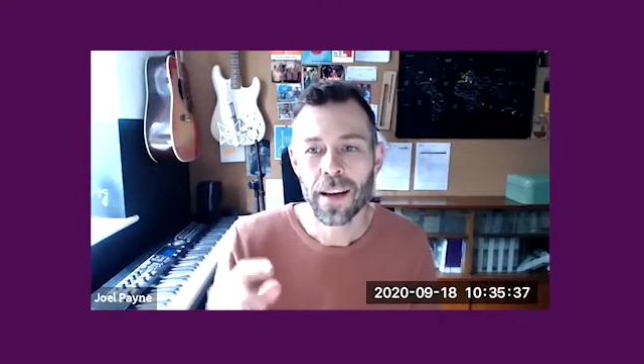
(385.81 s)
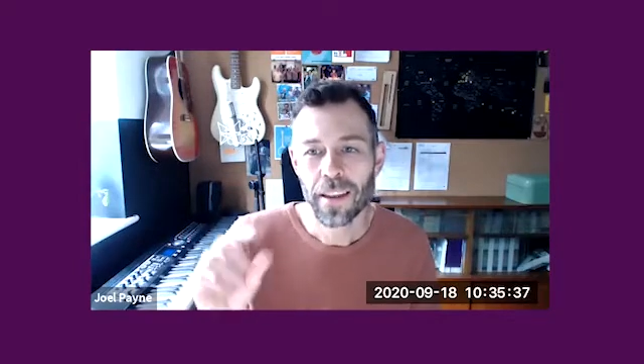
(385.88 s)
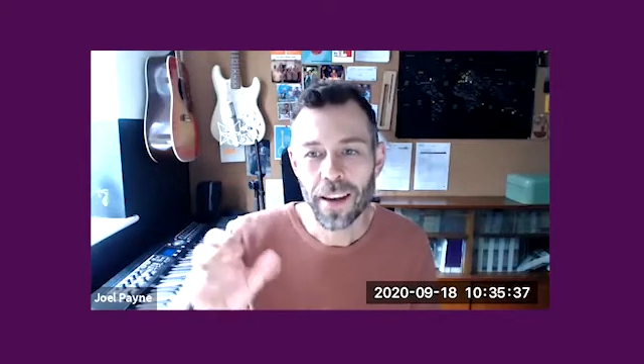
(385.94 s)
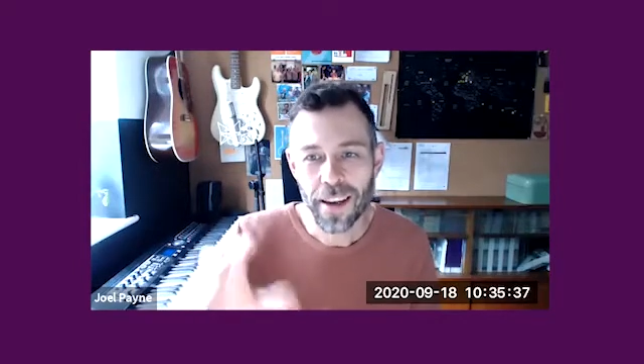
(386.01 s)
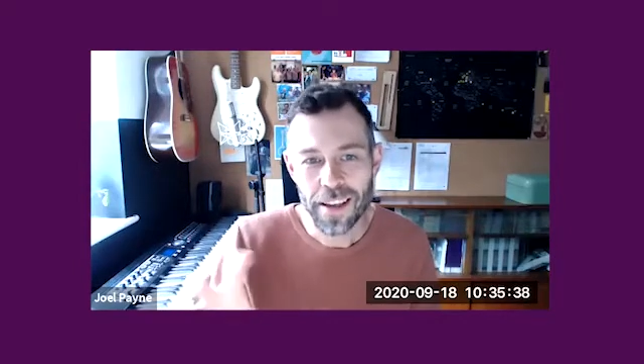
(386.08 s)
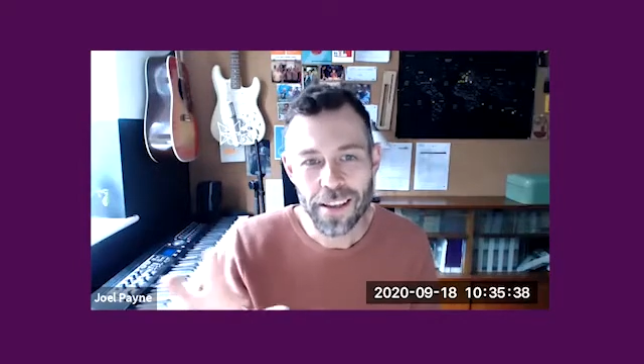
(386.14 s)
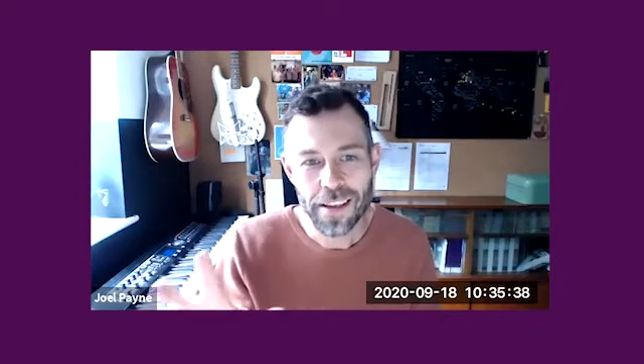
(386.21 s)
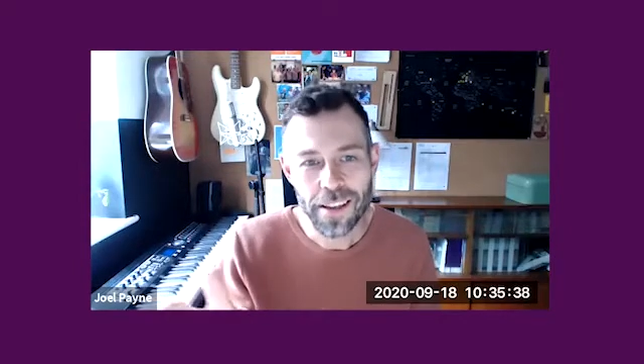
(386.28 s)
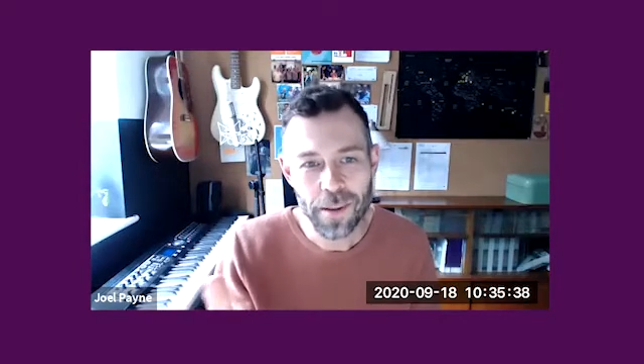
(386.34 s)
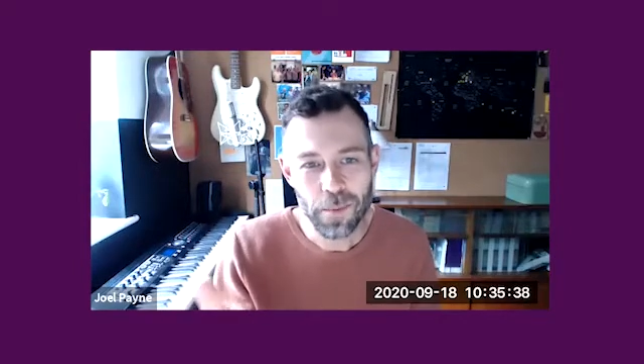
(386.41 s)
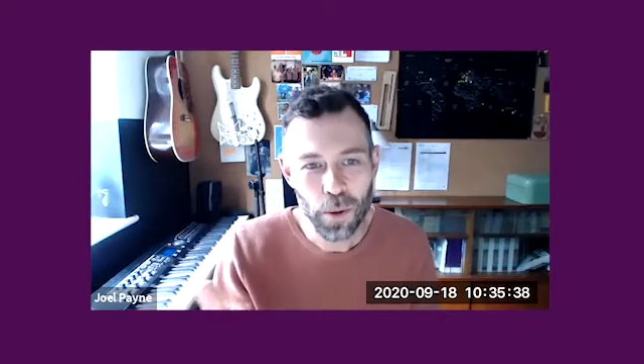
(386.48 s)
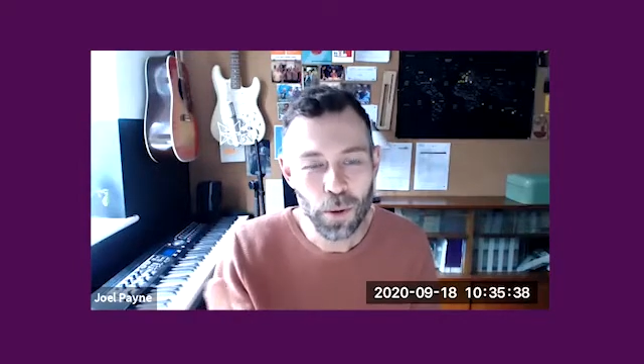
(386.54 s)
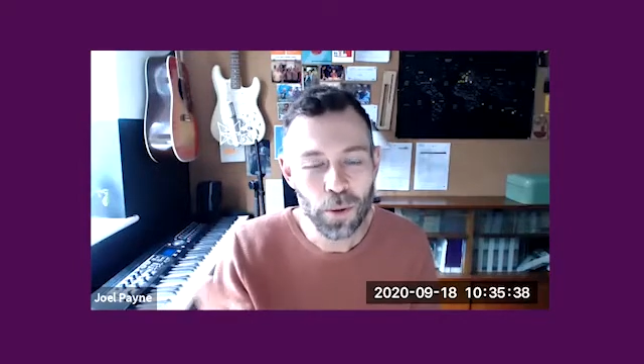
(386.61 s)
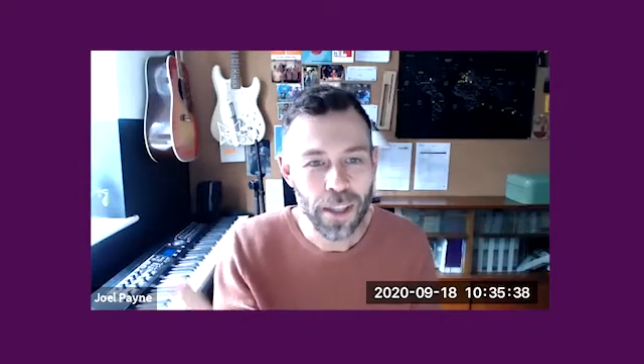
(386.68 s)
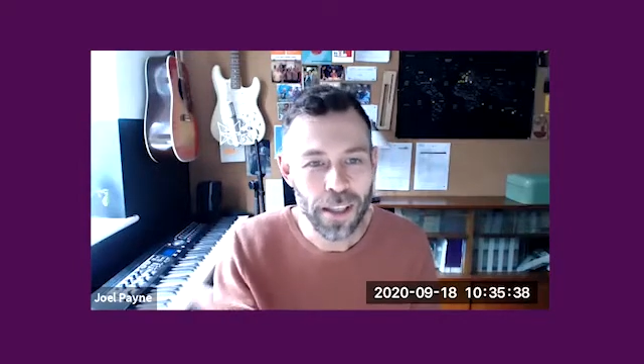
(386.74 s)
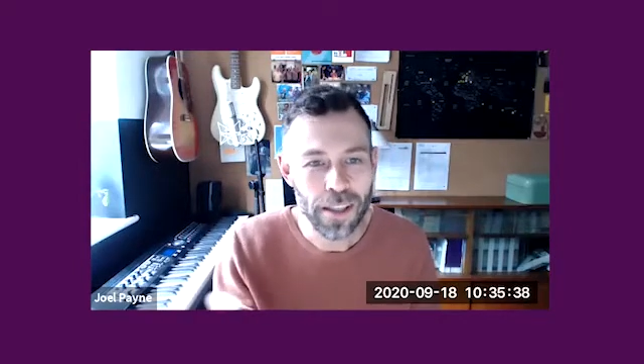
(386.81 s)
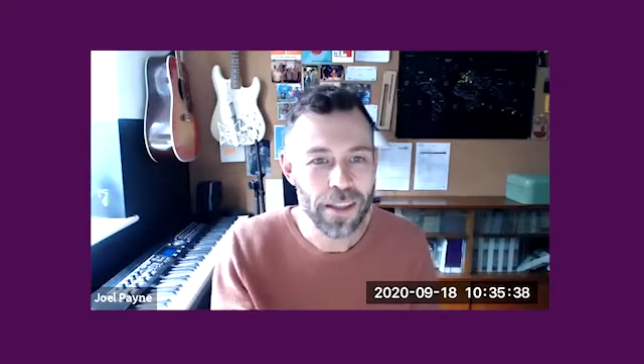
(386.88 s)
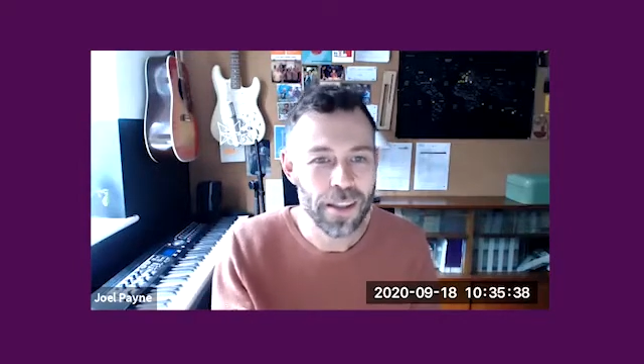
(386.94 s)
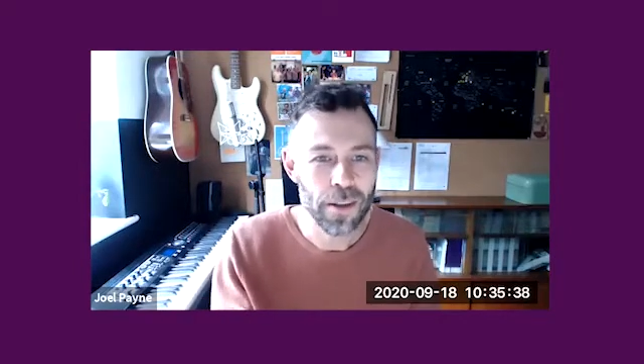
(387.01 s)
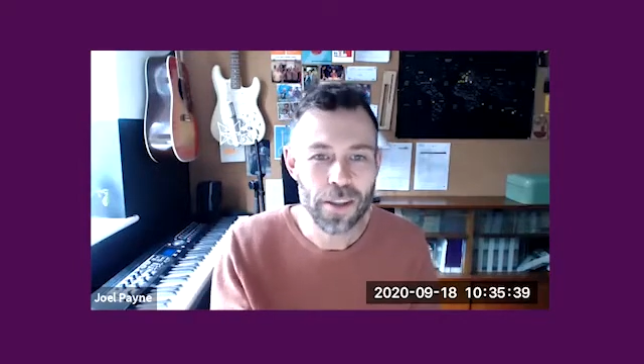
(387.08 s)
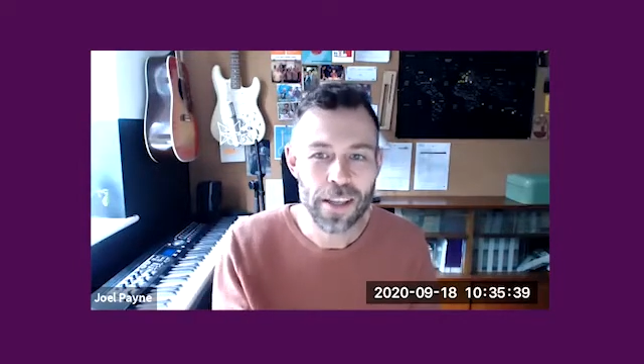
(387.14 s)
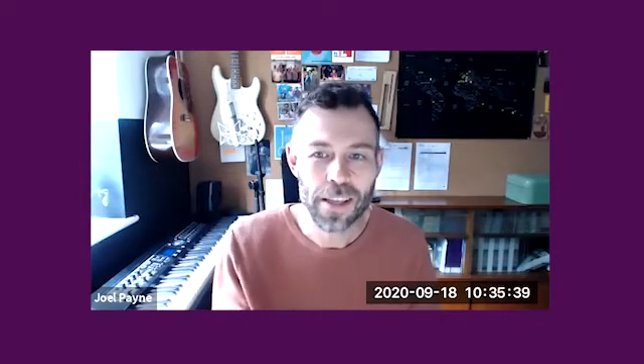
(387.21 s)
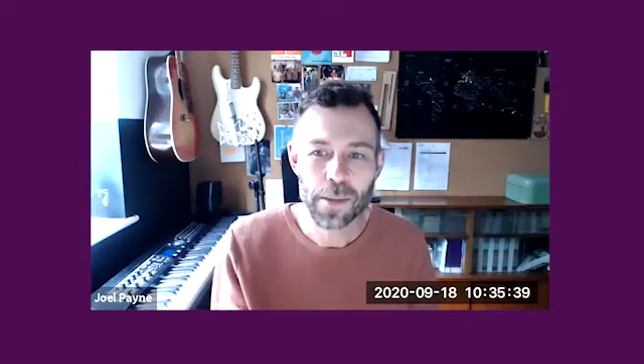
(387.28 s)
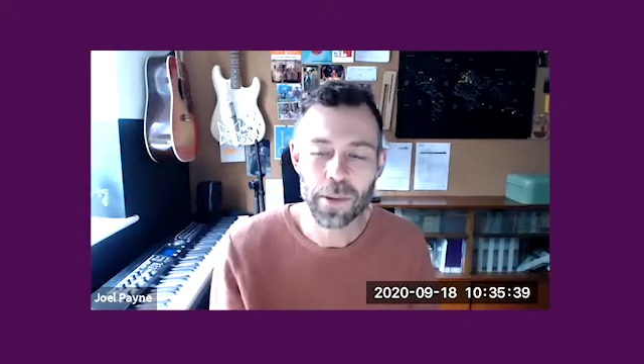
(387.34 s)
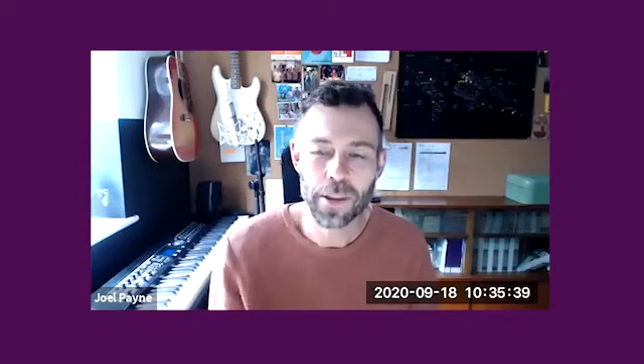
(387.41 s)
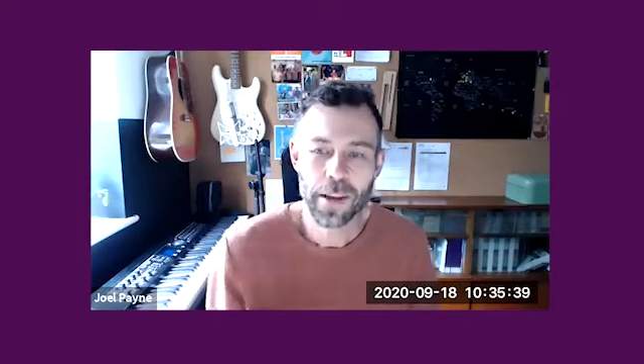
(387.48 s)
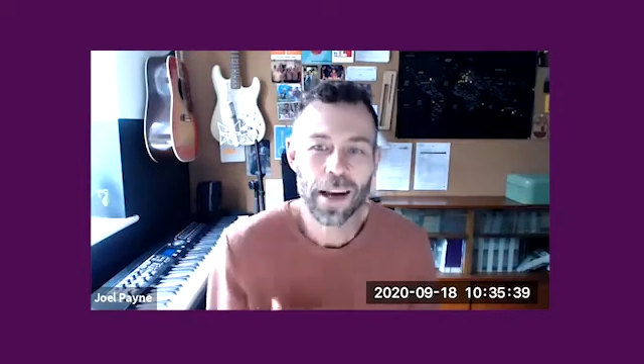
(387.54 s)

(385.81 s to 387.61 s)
that, as Paul says in the New Testament,